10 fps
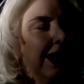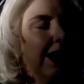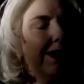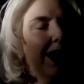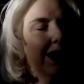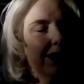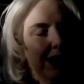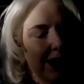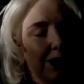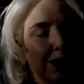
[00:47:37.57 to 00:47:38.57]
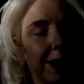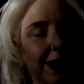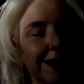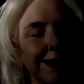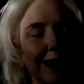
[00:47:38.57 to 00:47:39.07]
and they are here
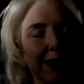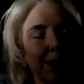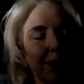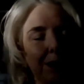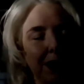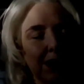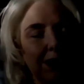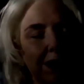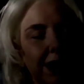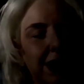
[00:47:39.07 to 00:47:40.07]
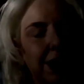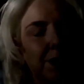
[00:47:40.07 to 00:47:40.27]
because they are mirroring